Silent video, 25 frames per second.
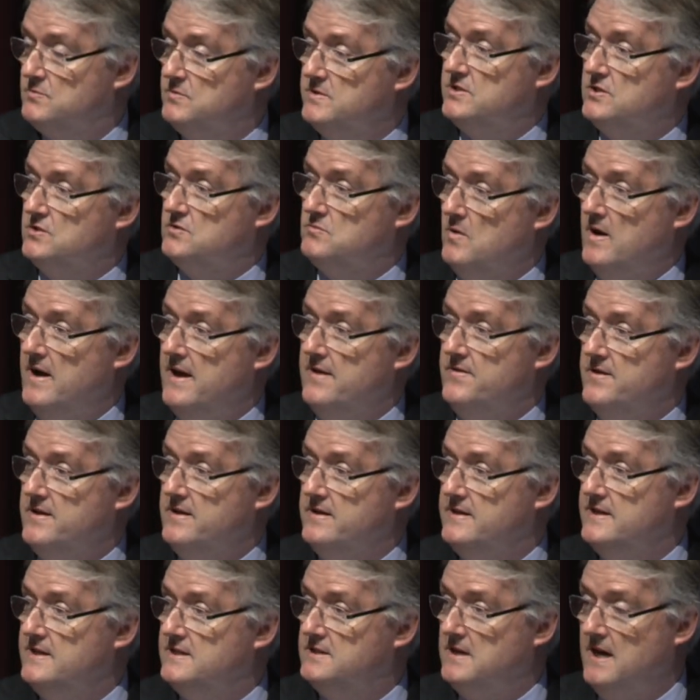which is why I
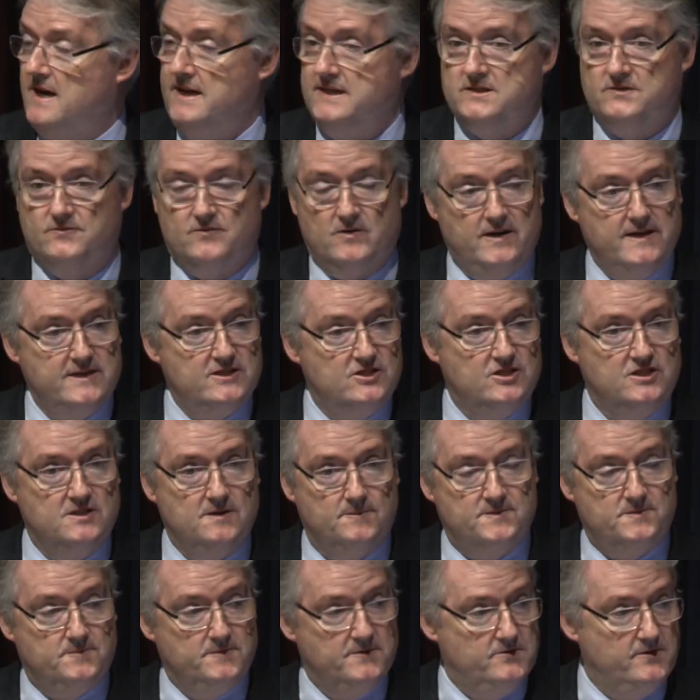think these kinds of
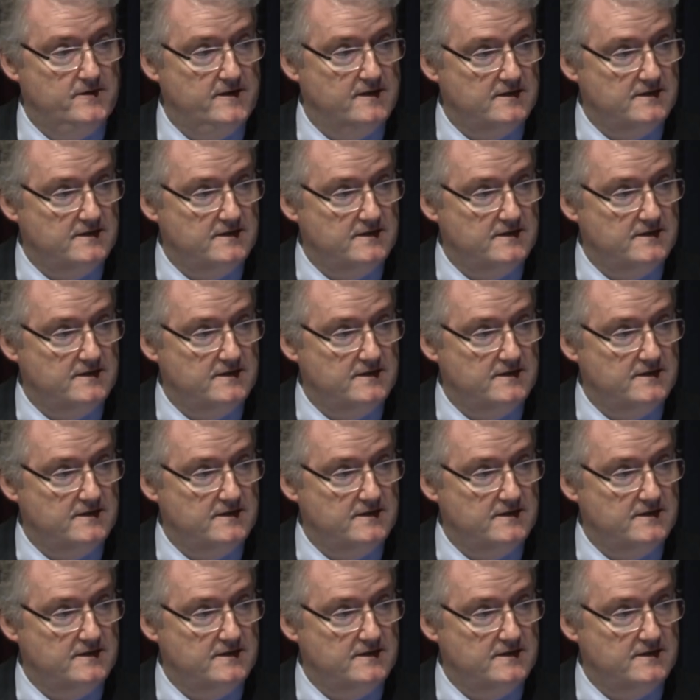relationships between